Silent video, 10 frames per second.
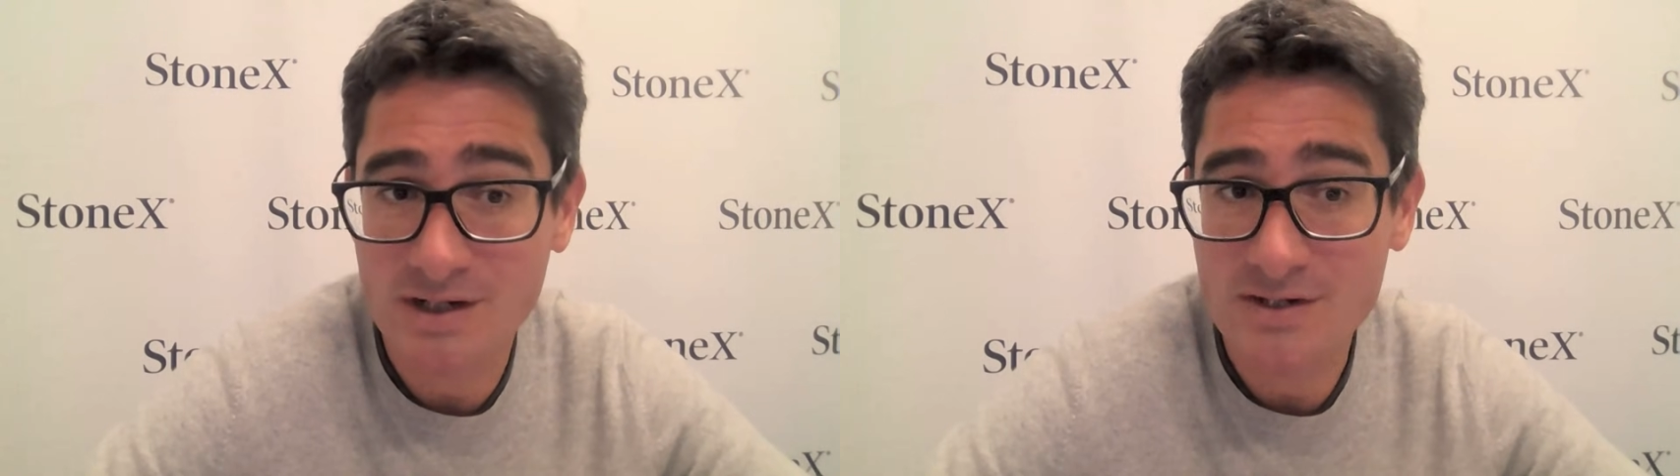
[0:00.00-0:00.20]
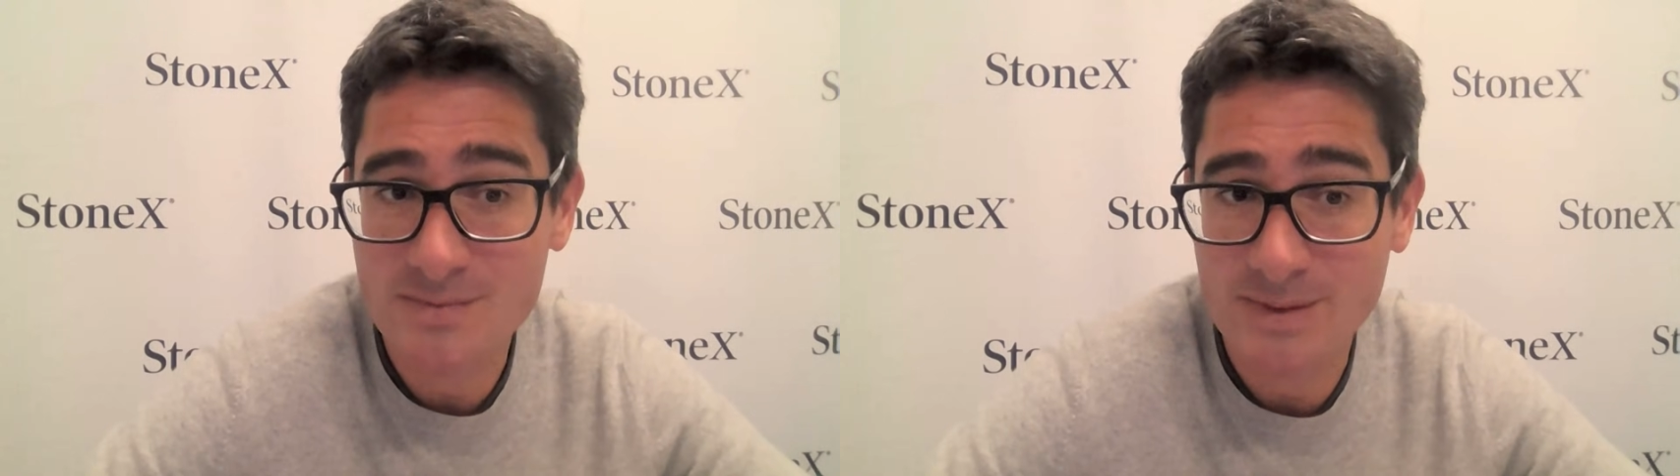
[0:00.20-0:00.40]

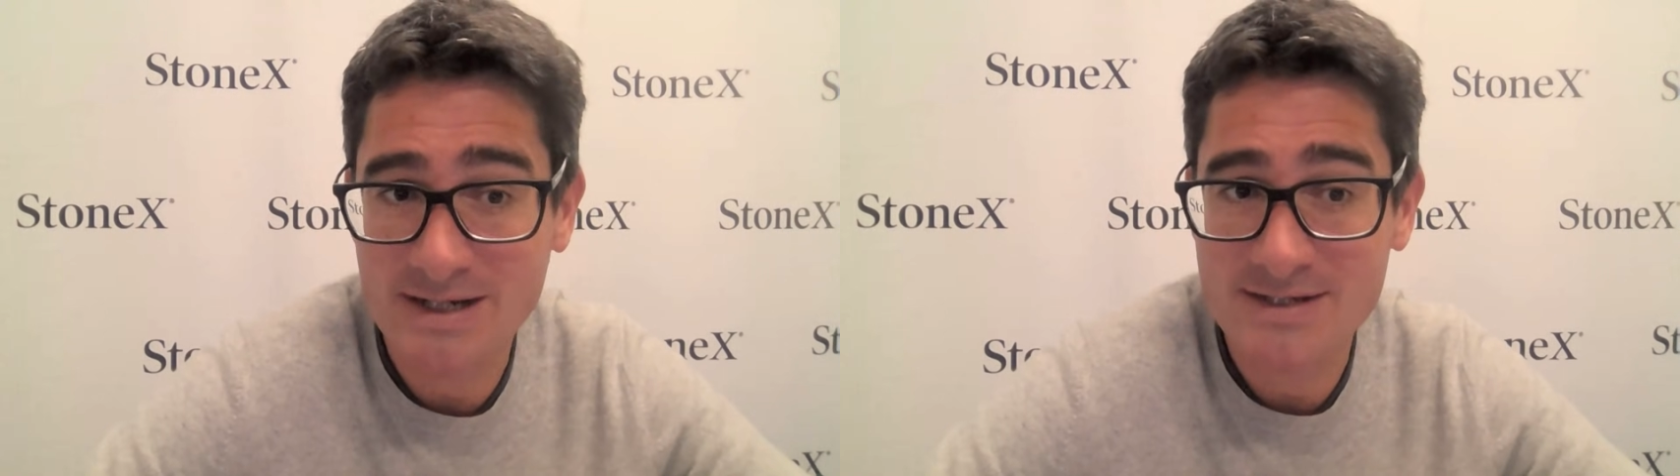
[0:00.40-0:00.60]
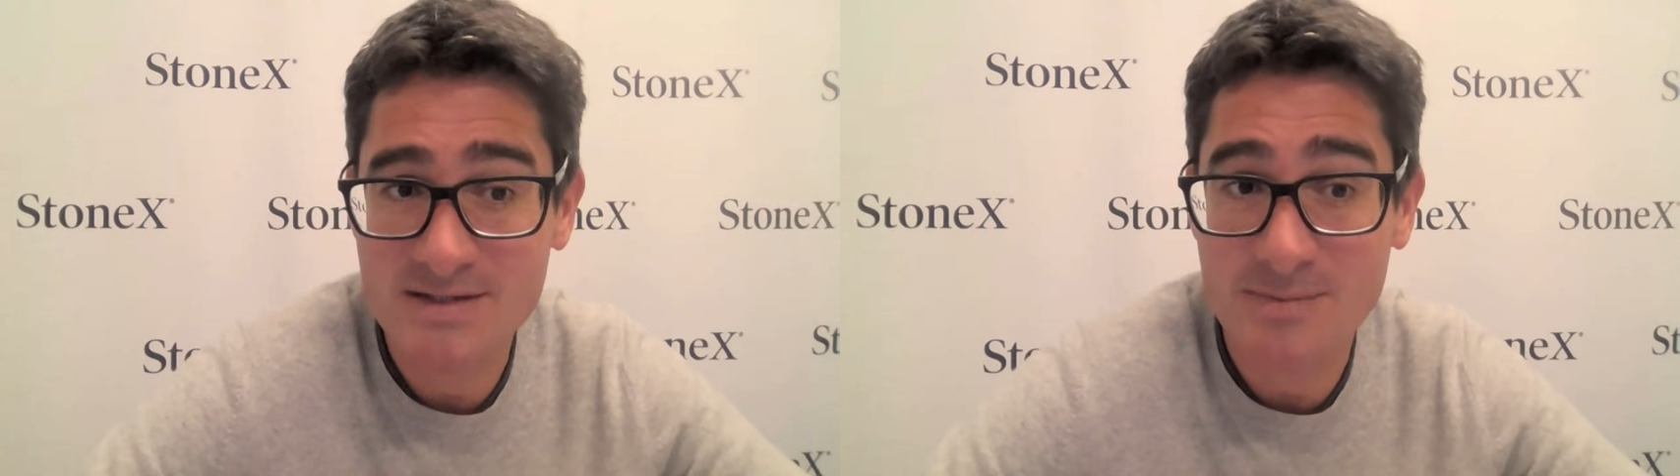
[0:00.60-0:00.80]
Knox
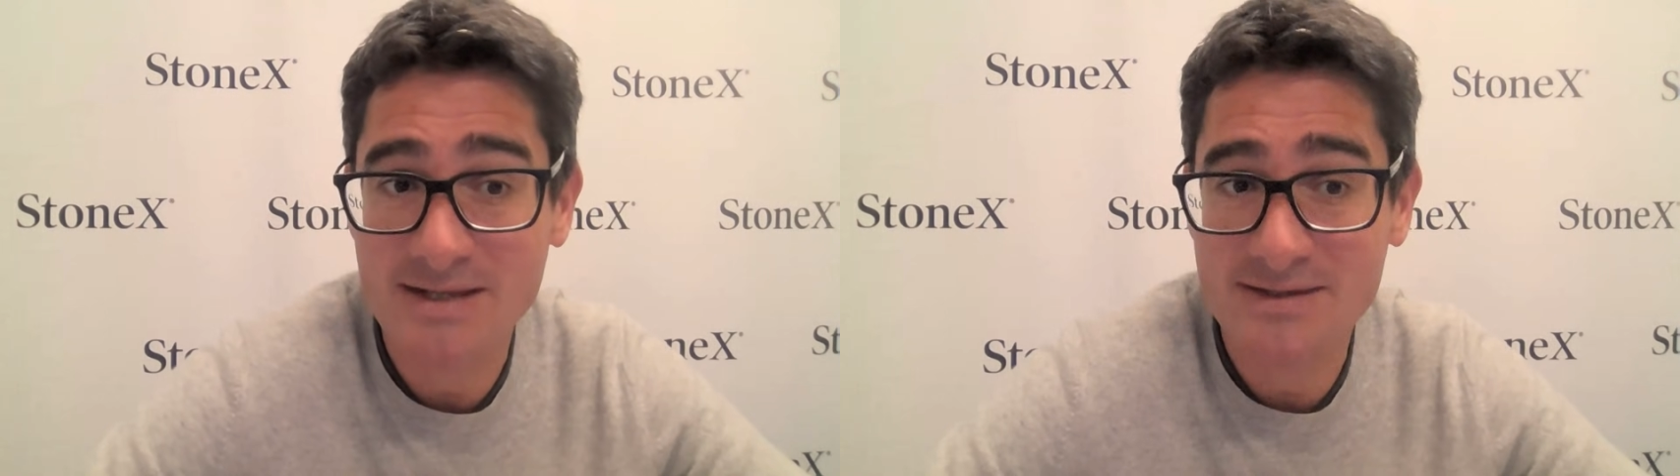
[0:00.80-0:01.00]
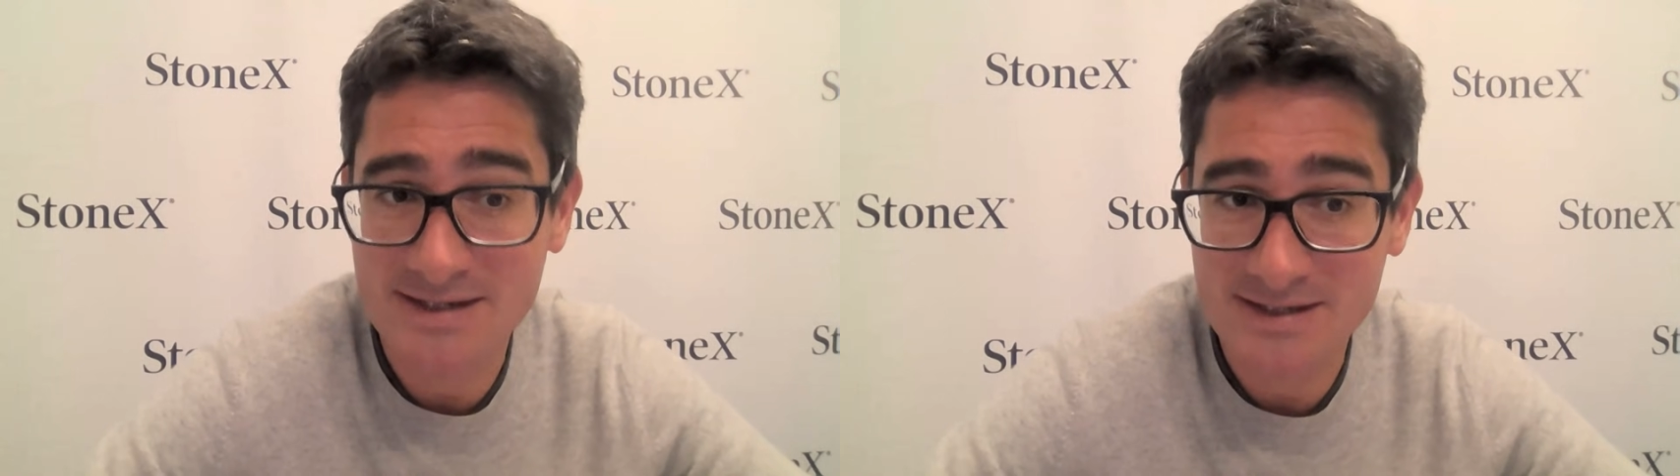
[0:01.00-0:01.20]
by
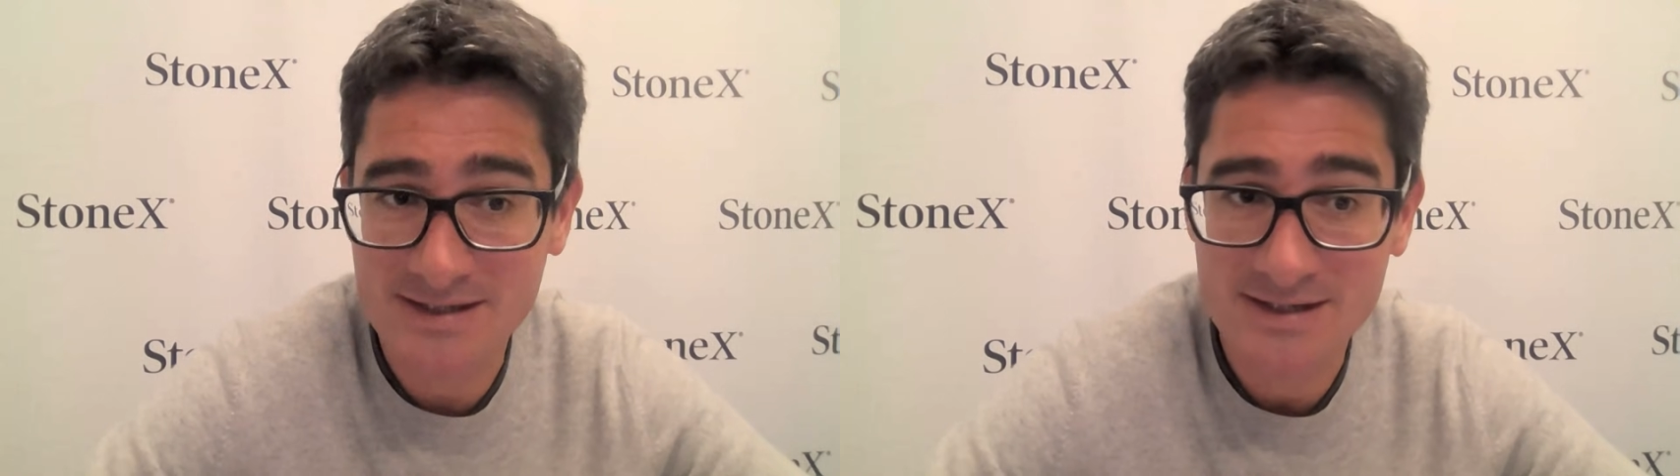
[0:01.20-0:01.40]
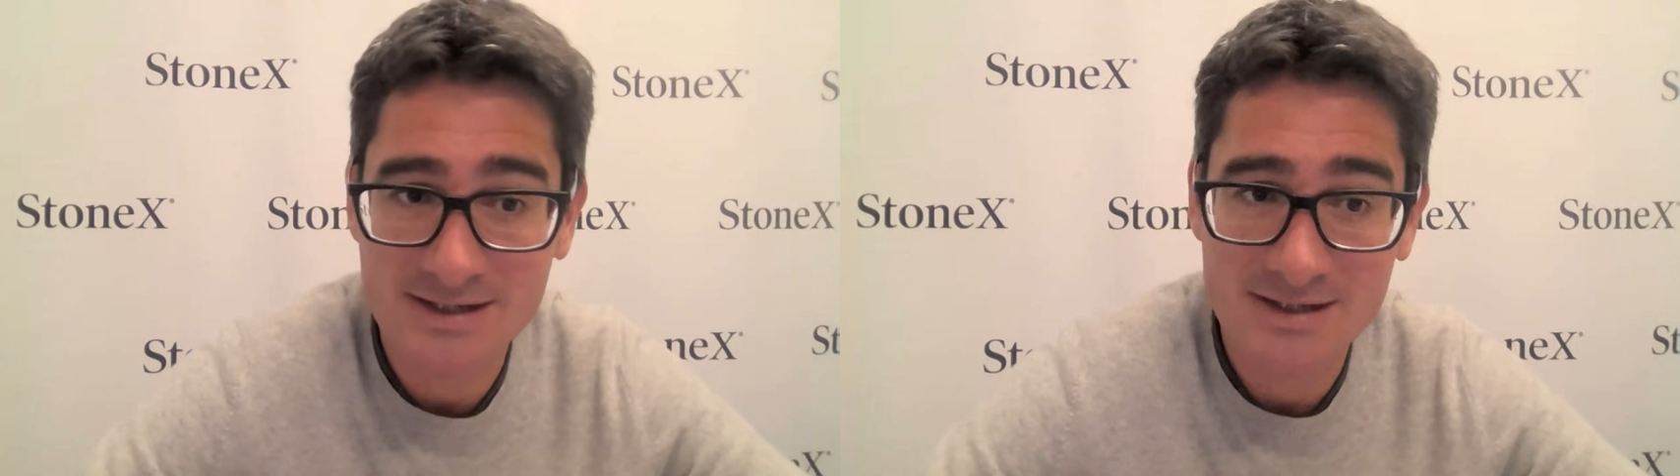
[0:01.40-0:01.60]
demanding